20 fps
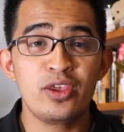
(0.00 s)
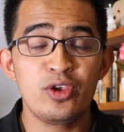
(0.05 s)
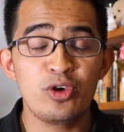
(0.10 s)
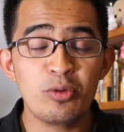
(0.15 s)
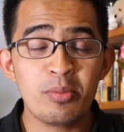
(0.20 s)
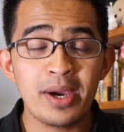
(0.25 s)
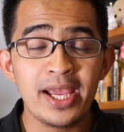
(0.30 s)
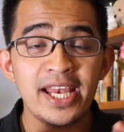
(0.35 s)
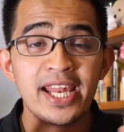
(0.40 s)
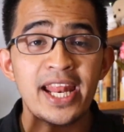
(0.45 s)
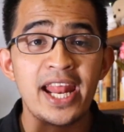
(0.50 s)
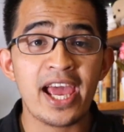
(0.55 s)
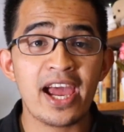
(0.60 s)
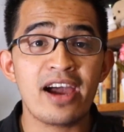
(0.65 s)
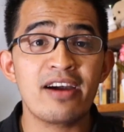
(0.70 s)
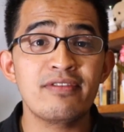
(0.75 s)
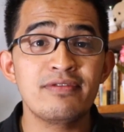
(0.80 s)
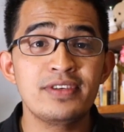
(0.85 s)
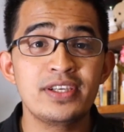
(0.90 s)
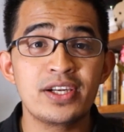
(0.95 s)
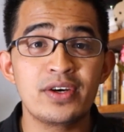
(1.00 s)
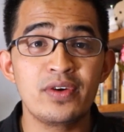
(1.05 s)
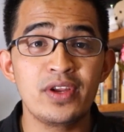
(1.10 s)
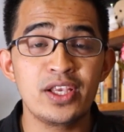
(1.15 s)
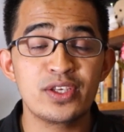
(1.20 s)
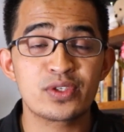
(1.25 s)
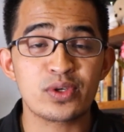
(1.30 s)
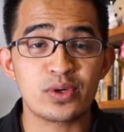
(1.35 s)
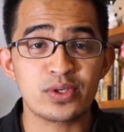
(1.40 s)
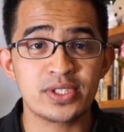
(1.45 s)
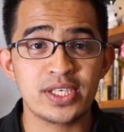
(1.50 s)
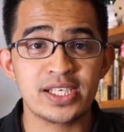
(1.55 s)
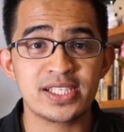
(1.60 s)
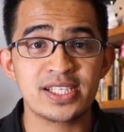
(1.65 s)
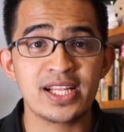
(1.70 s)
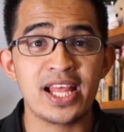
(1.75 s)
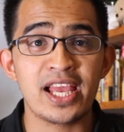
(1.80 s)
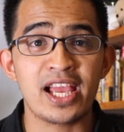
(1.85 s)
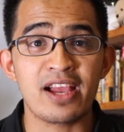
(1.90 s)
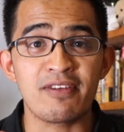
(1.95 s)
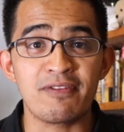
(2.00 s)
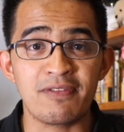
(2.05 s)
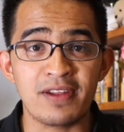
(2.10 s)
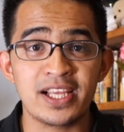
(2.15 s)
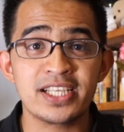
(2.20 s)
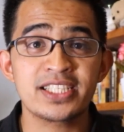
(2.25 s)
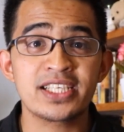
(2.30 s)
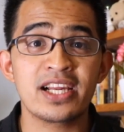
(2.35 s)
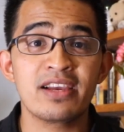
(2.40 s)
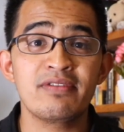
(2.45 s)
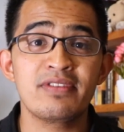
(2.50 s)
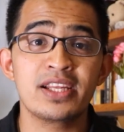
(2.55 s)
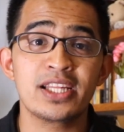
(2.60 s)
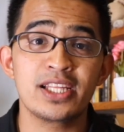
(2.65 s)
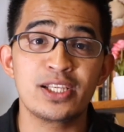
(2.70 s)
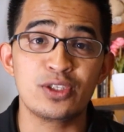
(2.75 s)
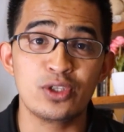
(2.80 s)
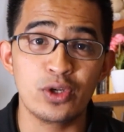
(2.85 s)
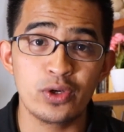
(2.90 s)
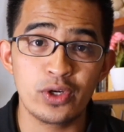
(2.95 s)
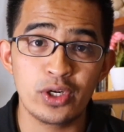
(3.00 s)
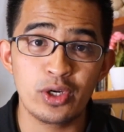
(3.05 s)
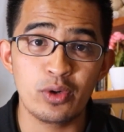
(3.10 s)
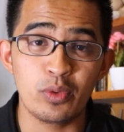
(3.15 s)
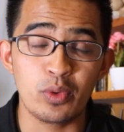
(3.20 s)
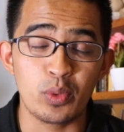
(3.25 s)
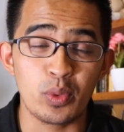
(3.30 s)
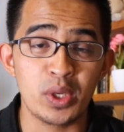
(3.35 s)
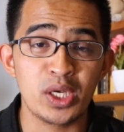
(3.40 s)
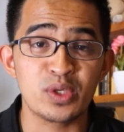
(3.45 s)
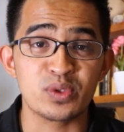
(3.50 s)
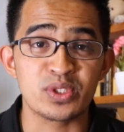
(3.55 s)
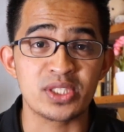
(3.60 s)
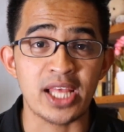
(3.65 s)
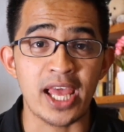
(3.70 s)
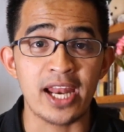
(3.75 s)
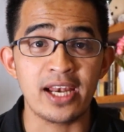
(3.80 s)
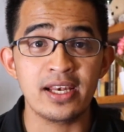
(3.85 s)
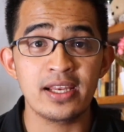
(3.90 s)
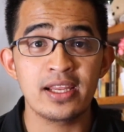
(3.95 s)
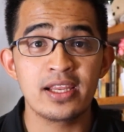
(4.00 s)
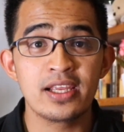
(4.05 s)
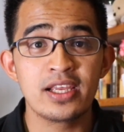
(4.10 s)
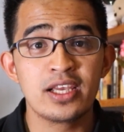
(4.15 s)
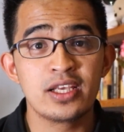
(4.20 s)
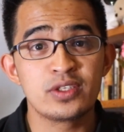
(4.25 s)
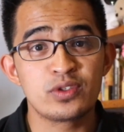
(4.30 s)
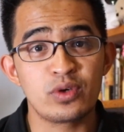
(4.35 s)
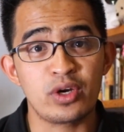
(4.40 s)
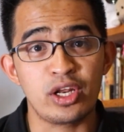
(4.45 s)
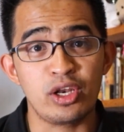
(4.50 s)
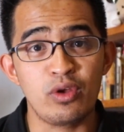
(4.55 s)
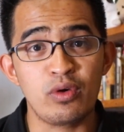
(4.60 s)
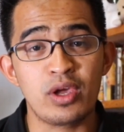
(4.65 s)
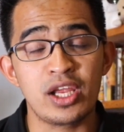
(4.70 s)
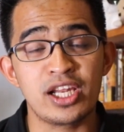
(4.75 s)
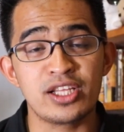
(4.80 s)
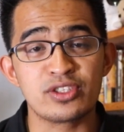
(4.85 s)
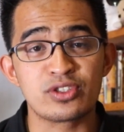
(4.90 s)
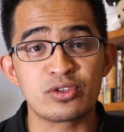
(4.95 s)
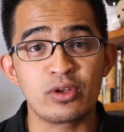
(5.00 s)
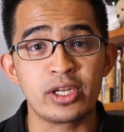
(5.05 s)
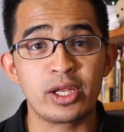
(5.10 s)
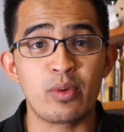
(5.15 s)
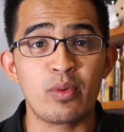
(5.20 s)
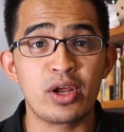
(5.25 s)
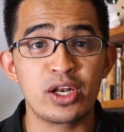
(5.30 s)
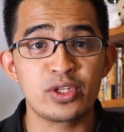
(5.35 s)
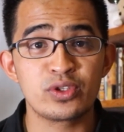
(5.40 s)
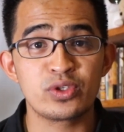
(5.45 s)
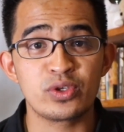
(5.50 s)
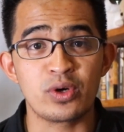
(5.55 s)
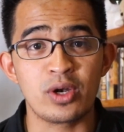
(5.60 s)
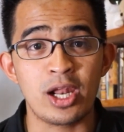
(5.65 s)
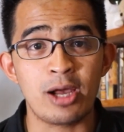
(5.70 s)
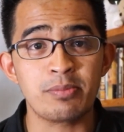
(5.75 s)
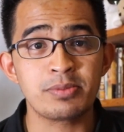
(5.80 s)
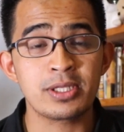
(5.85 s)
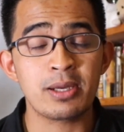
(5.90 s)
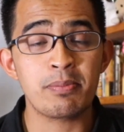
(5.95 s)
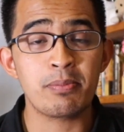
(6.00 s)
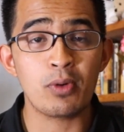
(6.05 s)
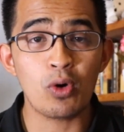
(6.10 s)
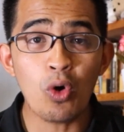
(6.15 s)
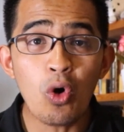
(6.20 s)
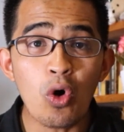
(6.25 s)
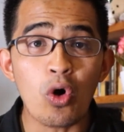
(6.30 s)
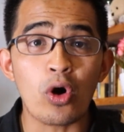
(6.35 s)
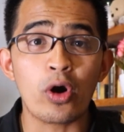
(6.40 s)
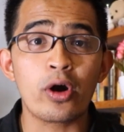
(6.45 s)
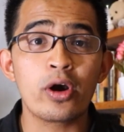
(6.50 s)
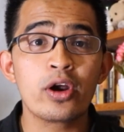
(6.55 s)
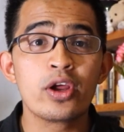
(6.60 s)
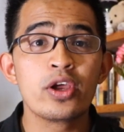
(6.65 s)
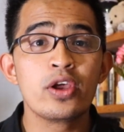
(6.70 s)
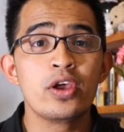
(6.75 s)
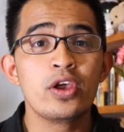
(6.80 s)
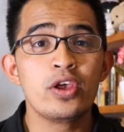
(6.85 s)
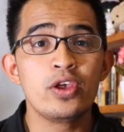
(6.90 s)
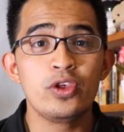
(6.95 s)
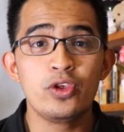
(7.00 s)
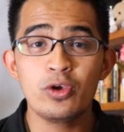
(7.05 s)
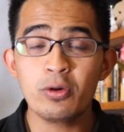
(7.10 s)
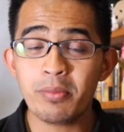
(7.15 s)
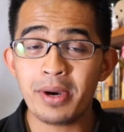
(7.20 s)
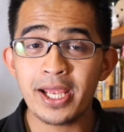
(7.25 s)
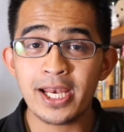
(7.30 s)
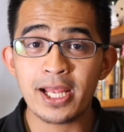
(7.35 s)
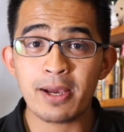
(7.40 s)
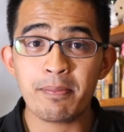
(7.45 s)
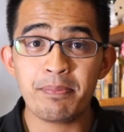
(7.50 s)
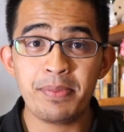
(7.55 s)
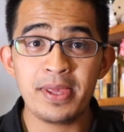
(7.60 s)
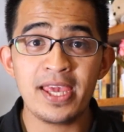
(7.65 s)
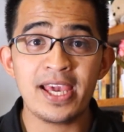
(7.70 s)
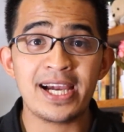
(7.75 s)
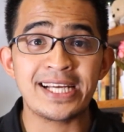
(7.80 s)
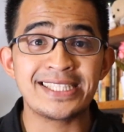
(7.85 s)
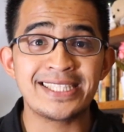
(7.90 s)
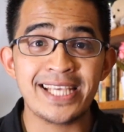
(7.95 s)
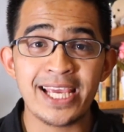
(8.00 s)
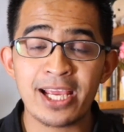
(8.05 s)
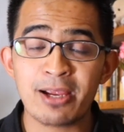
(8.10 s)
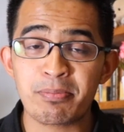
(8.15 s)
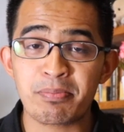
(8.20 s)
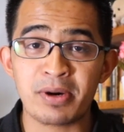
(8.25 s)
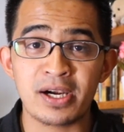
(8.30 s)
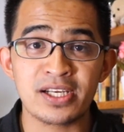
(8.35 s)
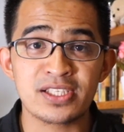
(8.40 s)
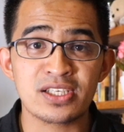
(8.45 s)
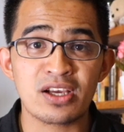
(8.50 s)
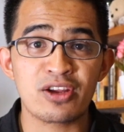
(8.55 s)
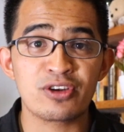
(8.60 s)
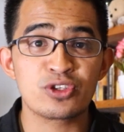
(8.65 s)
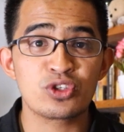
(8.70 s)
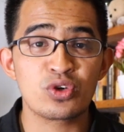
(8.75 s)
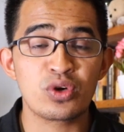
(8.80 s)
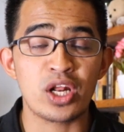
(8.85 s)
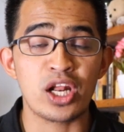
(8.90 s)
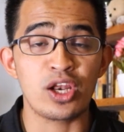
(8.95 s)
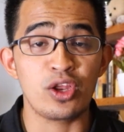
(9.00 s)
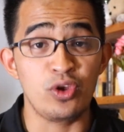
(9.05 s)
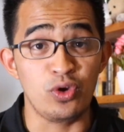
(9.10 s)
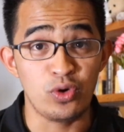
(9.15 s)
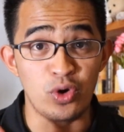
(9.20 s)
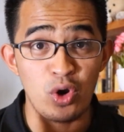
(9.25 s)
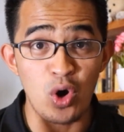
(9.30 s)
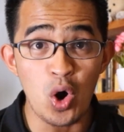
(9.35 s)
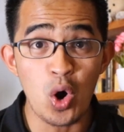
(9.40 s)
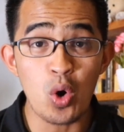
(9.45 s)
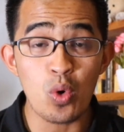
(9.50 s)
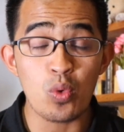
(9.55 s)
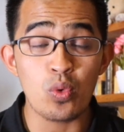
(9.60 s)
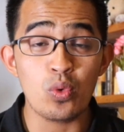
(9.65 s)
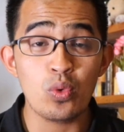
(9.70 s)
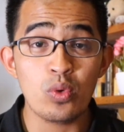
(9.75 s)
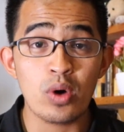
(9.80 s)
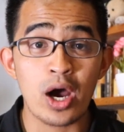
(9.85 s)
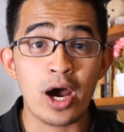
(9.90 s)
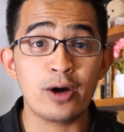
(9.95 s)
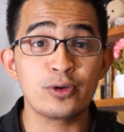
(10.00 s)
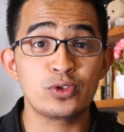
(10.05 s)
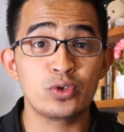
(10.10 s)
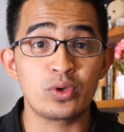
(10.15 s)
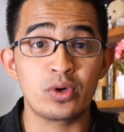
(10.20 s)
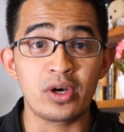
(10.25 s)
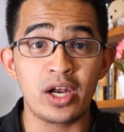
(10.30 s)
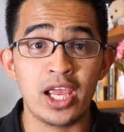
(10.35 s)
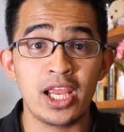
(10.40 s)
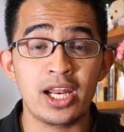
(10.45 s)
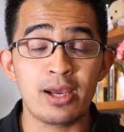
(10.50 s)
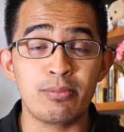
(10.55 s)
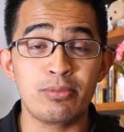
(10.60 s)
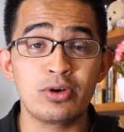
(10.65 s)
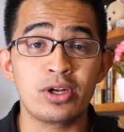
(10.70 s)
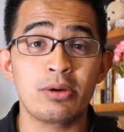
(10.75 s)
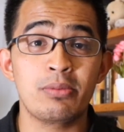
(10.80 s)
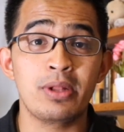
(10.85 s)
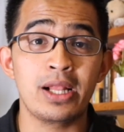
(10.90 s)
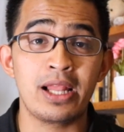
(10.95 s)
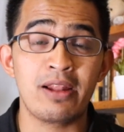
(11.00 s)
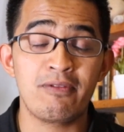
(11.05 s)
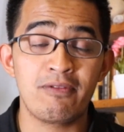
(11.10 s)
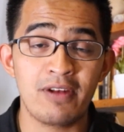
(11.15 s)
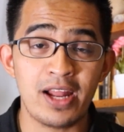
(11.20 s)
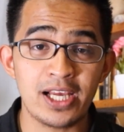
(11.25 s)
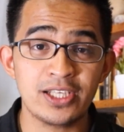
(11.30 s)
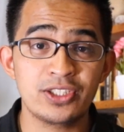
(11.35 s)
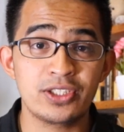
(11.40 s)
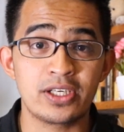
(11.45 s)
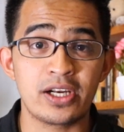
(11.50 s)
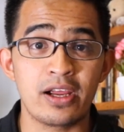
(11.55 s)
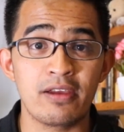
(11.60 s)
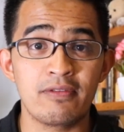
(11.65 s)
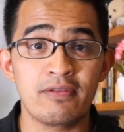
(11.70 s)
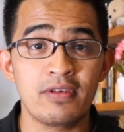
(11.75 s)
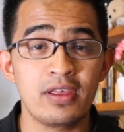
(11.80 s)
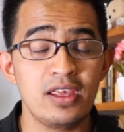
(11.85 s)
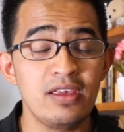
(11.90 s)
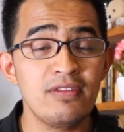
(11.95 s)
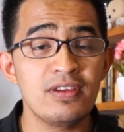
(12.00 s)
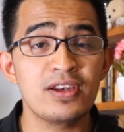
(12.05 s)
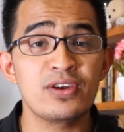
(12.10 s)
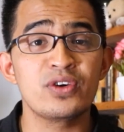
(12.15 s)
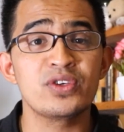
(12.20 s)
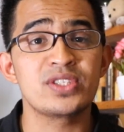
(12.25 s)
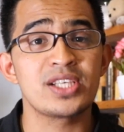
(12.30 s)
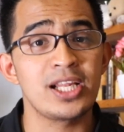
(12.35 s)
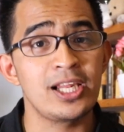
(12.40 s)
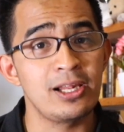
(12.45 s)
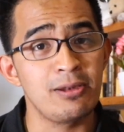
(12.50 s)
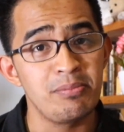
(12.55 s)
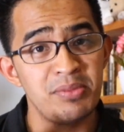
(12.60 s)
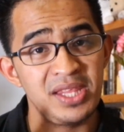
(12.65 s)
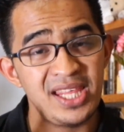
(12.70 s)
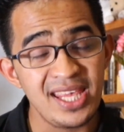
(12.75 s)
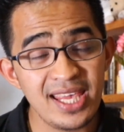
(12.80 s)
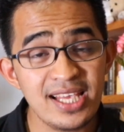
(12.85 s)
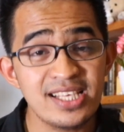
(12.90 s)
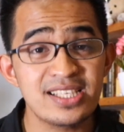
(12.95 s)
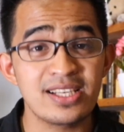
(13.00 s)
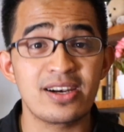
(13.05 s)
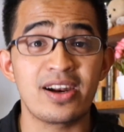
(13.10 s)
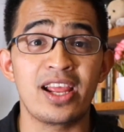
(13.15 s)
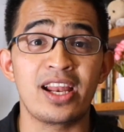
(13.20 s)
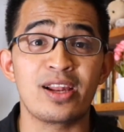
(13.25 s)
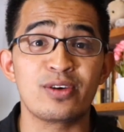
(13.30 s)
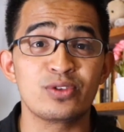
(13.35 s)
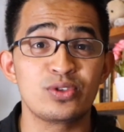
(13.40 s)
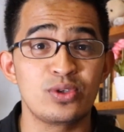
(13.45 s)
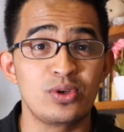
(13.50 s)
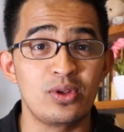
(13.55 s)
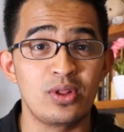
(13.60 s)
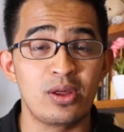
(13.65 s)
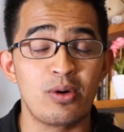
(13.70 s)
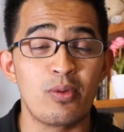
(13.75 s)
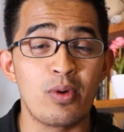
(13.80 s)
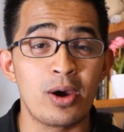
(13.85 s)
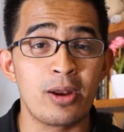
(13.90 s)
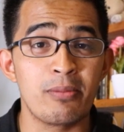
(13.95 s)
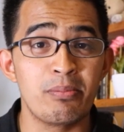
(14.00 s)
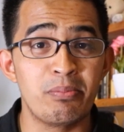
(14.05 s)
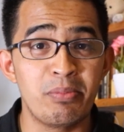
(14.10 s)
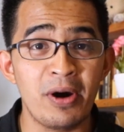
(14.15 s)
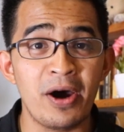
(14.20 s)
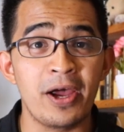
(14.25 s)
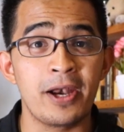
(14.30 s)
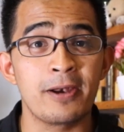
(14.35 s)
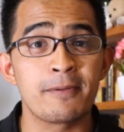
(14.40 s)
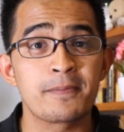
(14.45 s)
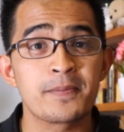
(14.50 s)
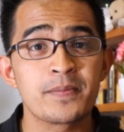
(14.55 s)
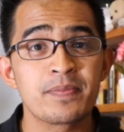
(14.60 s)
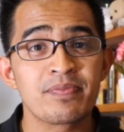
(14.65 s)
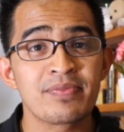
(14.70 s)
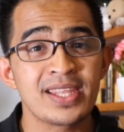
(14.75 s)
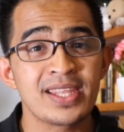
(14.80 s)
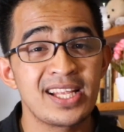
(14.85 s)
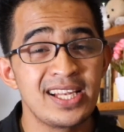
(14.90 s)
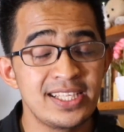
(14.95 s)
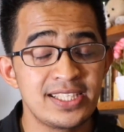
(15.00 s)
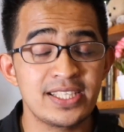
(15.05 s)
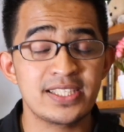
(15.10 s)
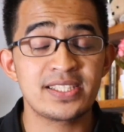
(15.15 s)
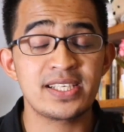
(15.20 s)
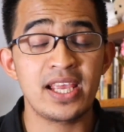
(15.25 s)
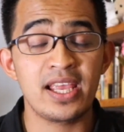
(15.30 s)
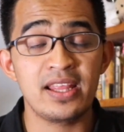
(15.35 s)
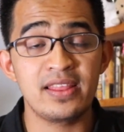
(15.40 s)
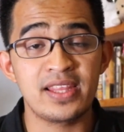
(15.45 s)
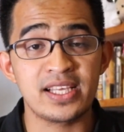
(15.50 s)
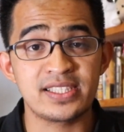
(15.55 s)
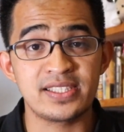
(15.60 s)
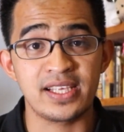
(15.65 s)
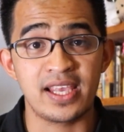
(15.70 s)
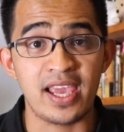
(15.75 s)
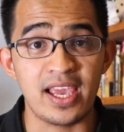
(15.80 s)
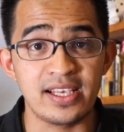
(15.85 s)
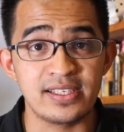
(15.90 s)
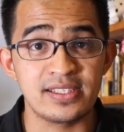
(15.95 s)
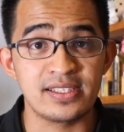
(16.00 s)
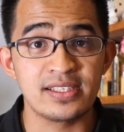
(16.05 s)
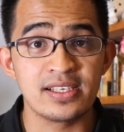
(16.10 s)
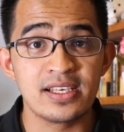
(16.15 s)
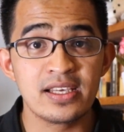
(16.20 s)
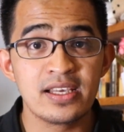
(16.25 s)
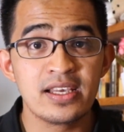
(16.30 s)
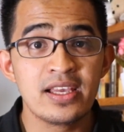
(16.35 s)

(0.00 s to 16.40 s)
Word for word: You might not have the resources like a flash drive that is loaded with Windows 10 so that you can install that one to your laptop or you might not be a techy person so that you know how to create a bootable flash drive even though it's a little bit easy right now to do that one but let's just say that's the case.